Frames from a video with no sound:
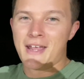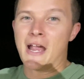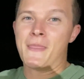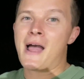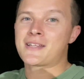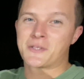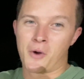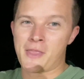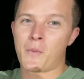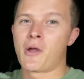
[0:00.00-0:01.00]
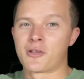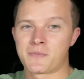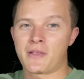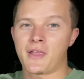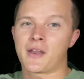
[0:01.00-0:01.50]
and that's the one that we
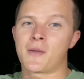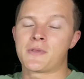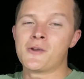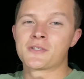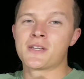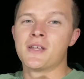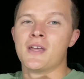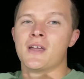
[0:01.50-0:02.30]
ultimately ended up using.